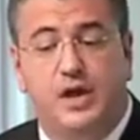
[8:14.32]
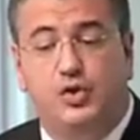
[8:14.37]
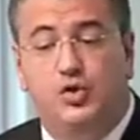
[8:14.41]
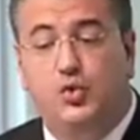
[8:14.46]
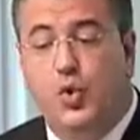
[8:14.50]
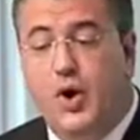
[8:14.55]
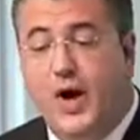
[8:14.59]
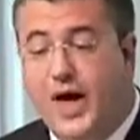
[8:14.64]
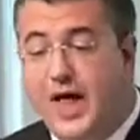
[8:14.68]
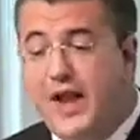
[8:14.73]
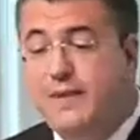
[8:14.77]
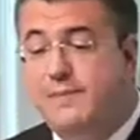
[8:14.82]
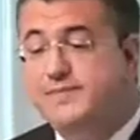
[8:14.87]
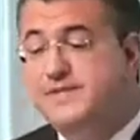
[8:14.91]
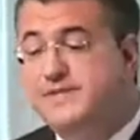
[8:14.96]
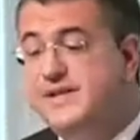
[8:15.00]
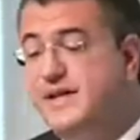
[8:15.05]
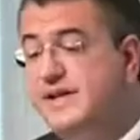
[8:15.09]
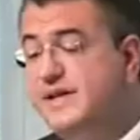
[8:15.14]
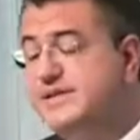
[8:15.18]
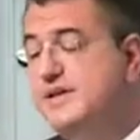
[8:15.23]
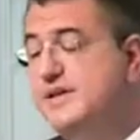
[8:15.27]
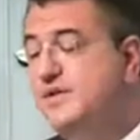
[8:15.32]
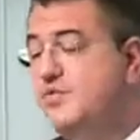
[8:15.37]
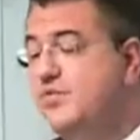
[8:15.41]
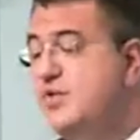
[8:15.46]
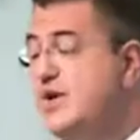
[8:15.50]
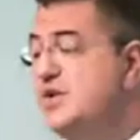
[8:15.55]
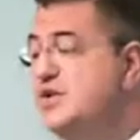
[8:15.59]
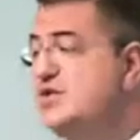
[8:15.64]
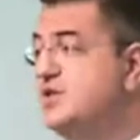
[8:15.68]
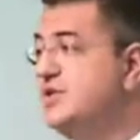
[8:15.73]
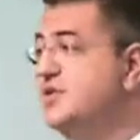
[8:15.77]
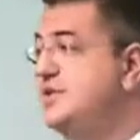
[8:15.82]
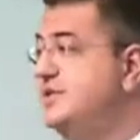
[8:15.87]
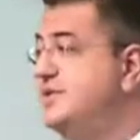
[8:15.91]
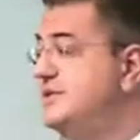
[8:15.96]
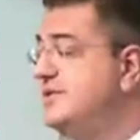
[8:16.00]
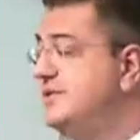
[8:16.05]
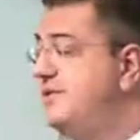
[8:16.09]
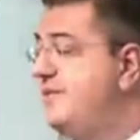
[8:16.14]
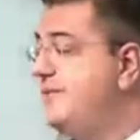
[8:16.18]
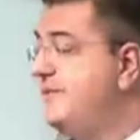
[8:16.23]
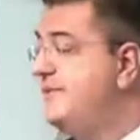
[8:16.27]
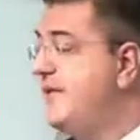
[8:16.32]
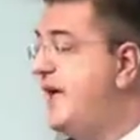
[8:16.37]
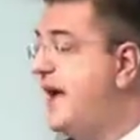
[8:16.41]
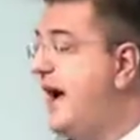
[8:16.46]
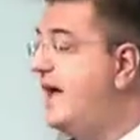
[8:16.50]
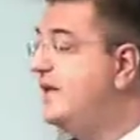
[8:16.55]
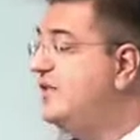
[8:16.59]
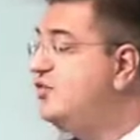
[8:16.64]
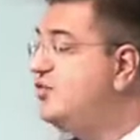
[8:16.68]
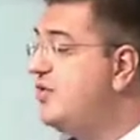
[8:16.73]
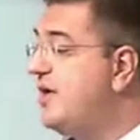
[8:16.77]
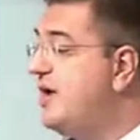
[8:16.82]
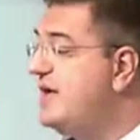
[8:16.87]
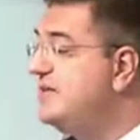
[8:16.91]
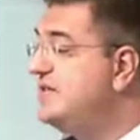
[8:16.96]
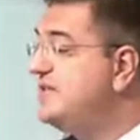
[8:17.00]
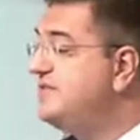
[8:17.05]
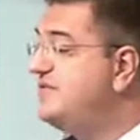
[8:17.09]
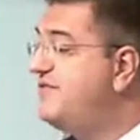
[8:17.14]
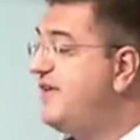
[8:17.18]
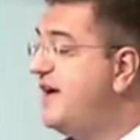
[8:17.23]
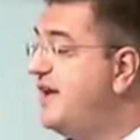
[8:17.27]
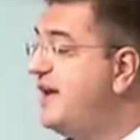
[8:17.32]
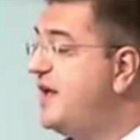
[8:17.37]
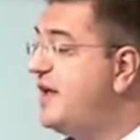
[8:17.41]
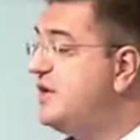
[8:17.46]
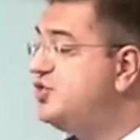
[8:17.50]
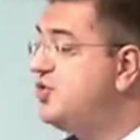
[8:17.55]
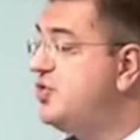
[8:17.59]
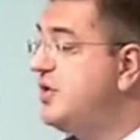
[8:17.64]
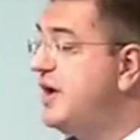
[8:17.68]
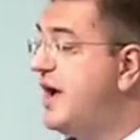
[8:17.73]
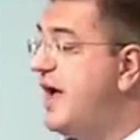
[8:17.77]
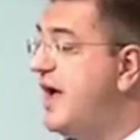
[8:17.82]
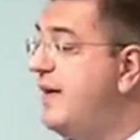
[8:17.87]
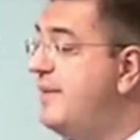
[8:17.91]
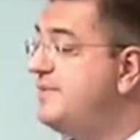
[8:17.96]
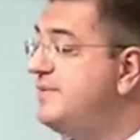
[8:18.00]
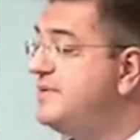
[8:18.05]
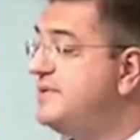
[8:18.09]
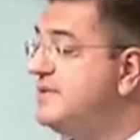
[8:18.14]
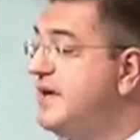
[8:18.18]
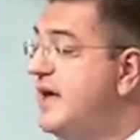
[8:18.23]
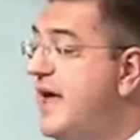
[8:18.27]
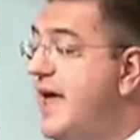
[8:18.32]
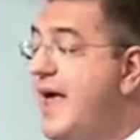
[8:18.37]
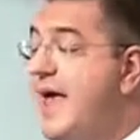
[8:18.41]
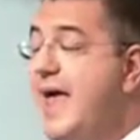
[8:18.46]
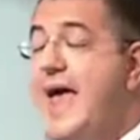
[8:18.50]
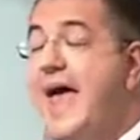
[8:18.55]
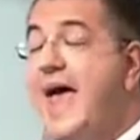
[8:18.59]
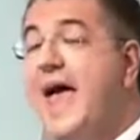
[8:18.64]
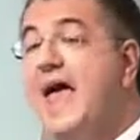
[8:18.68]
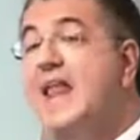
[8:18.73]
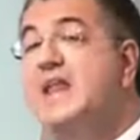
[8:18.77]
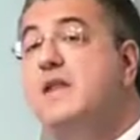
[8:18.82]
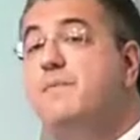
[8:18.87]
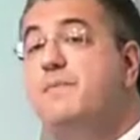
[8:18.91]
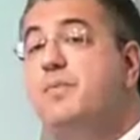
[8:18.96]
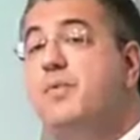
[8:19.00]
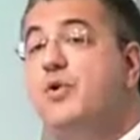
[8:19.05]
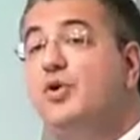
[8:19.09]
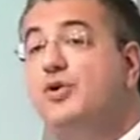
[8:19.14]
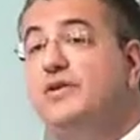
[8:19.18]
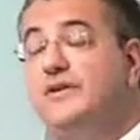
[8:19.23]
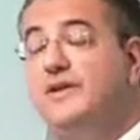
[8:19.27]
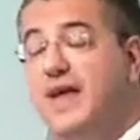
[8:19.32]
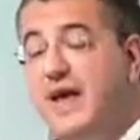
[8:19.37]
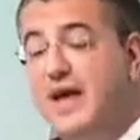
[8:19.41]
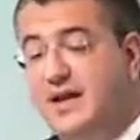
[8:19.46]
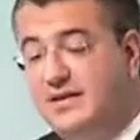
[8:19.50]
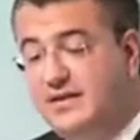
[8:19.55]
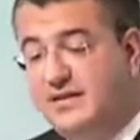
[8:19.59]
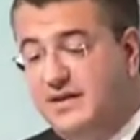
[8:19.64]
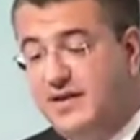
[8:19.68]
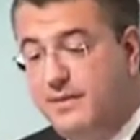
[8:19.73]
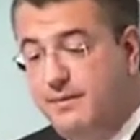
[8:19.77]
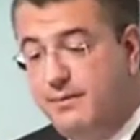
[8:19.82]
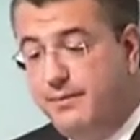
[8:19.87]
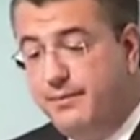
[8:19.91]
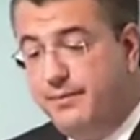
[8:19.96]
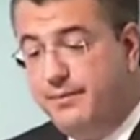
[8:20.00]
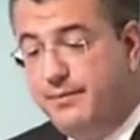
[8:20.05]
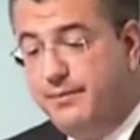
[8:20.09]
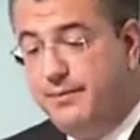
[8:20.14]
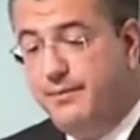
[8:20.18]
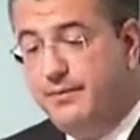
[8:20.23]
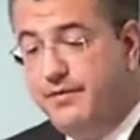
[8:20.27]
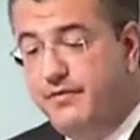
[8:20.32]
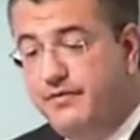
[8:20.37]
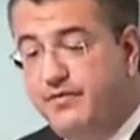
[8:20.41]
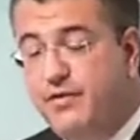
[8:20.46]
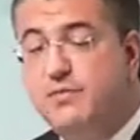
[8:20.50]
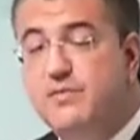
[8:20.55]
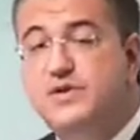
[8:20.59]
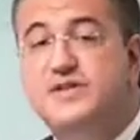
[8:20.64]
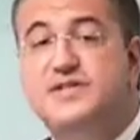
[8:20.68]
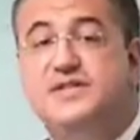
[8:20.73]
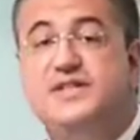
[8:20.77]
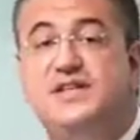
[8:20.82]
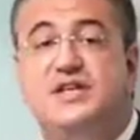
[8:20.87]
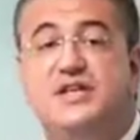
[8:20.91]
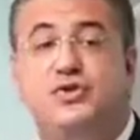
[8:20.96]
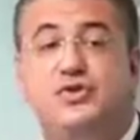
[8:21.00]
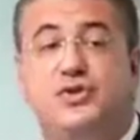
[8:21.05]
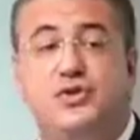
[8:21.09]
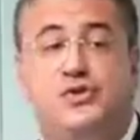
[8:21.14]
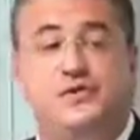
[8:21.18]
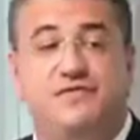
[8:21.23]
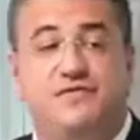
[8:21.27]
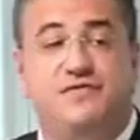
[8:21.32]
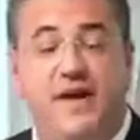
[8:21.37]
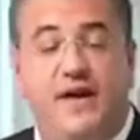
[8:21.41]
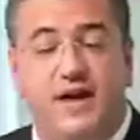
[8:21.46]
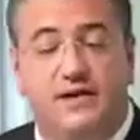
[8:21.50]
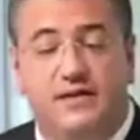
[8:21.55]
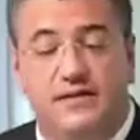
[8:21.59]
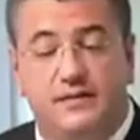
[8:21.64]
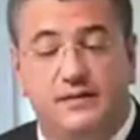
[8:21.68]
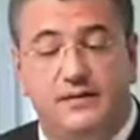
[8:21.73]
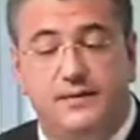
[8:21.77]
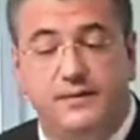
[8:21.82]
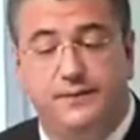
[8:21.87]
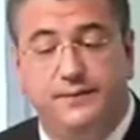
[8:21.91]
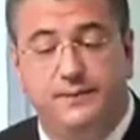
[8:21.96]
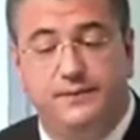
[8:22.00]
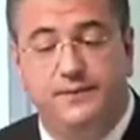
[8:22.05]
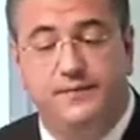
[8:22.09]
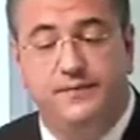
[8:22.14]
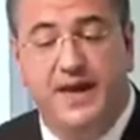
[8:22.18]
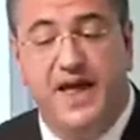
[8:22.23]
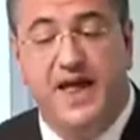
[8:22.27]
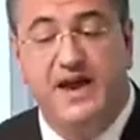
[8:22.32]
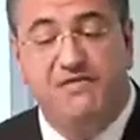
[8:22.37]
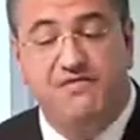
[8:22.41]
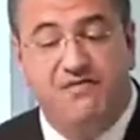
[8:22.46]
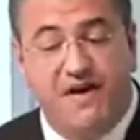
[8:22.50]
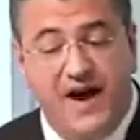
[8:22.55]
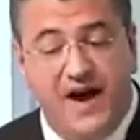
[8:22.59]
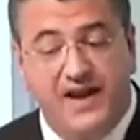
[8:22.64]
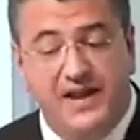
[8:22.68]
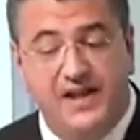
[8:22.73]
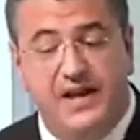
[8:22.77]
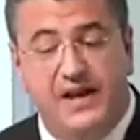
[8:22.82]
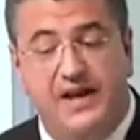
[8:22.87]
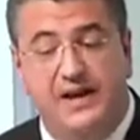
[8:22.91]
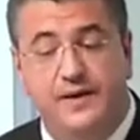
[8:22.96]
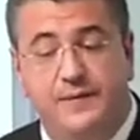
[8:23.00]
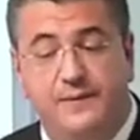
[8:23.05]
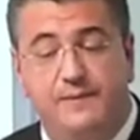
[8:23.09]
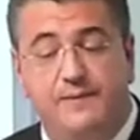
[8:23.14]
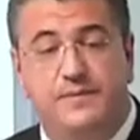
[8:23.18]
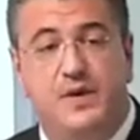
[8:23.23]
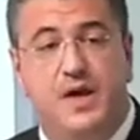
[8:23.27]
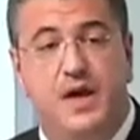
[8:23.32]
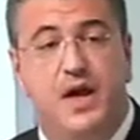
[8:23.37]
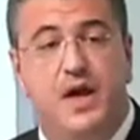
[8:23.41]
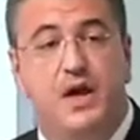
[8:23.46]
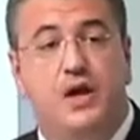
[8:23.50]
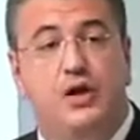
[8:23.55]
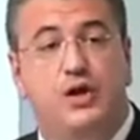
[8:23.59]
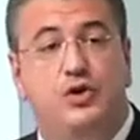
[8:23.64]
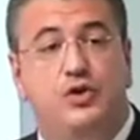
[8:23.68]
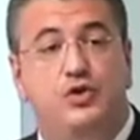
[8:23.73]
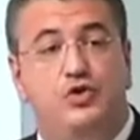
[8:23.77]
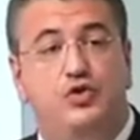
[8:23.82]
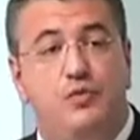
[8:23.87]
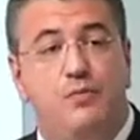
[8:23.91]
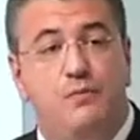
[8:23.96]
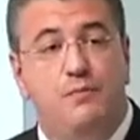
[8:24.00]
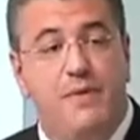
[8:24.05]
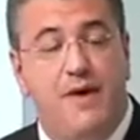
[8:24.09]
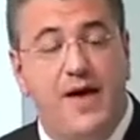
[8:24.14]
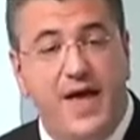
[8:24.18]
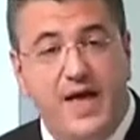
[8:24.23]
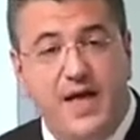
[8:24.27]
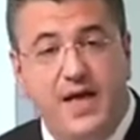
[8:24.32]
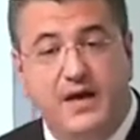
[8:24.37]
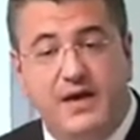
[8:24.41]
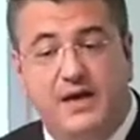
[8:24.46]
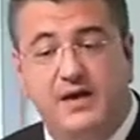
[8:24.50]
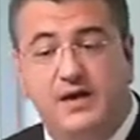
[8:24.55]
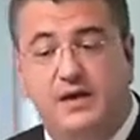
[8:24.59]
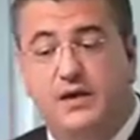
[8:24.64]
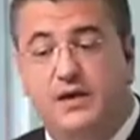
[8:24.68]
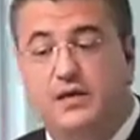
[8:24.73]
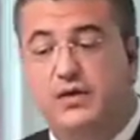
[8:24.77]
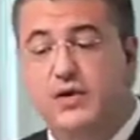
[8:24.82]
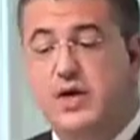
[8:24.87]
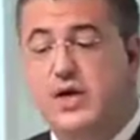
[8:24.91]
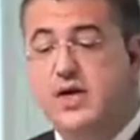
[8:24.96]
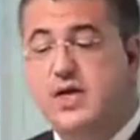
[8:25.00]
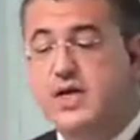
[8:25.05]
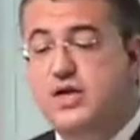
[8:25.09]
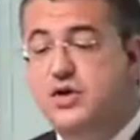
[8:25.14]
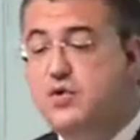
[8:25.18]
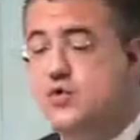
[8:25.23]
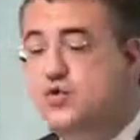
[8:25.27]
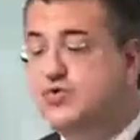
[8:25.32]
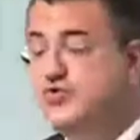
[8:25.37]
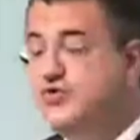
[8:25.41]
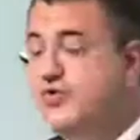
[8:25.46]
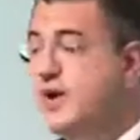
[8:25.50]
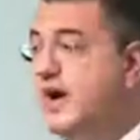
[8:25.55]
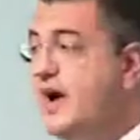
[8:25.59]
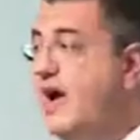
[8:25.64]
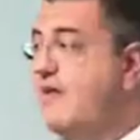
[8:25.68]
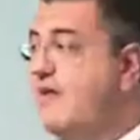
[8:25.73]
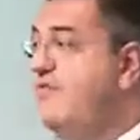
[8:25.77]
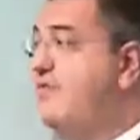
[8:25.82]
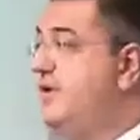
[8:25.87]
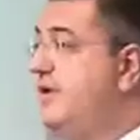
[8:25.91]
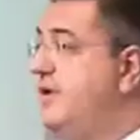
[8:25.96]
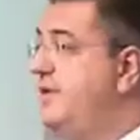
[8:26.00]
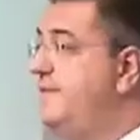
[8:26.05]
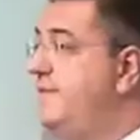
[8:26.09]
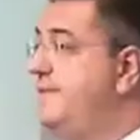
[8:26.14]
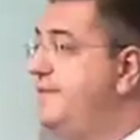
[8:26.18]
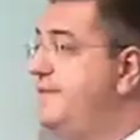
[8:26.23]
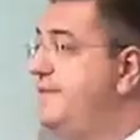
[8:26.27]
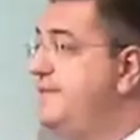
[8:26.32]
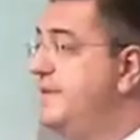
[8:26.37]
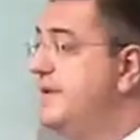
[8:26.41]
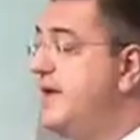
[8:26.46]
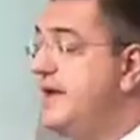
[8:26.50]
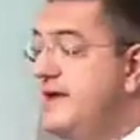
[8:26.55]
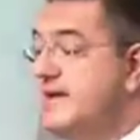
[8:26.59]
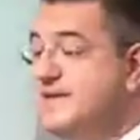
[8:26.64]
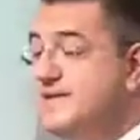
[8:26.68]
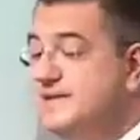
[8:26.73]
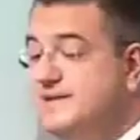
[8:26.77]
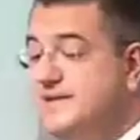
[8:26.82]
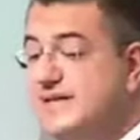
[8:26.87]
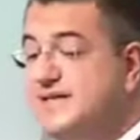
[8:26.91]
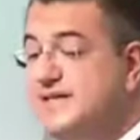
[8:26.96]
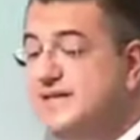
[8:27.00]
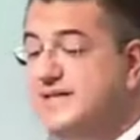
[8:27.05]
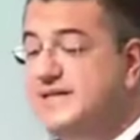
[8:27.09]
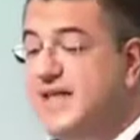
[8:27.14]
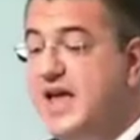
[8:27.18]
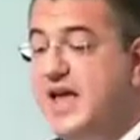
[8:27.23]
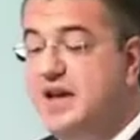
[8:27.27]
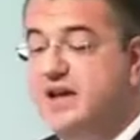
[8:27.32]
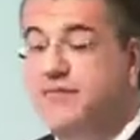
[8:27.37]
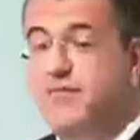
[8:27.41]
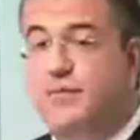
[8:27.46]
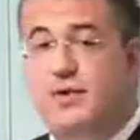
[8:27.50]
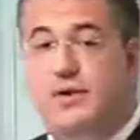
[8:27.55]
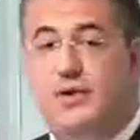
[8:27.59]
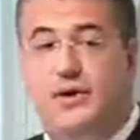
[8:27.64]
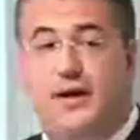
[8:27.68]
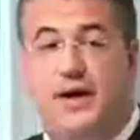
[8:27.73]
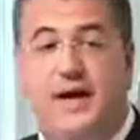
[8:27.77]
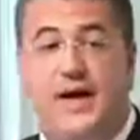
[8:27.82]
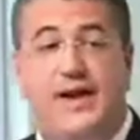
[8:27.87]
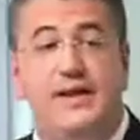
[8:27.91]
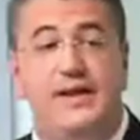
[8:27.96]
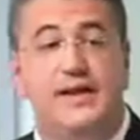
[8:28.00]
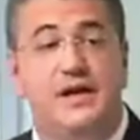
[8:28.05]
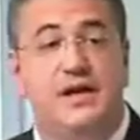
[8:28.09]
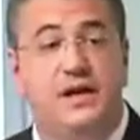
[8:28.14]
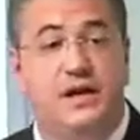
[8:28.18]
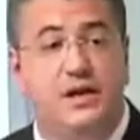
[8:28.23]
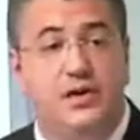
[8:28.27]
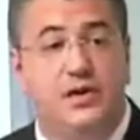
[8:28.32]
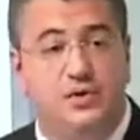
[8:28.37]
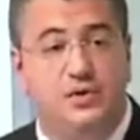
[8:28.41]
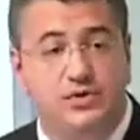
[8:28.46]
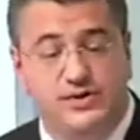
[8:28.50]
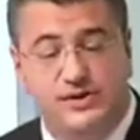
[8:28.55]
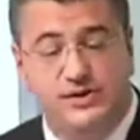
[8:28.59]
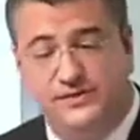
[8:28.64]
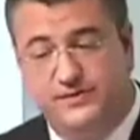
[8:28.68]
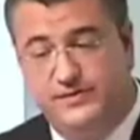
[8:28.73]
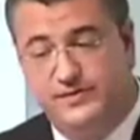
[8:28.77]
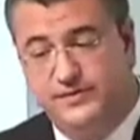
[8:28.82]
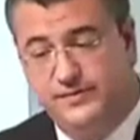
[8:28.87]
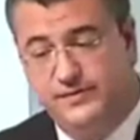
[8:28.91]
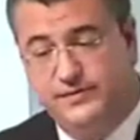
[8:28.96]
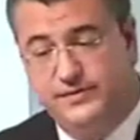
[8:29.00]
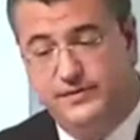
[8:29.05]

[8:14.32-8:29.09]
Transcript: to help cities and regions address financial gaps and protect them from the CoR's effect. And finally, to make the EU's recovery sustainable and inclusive,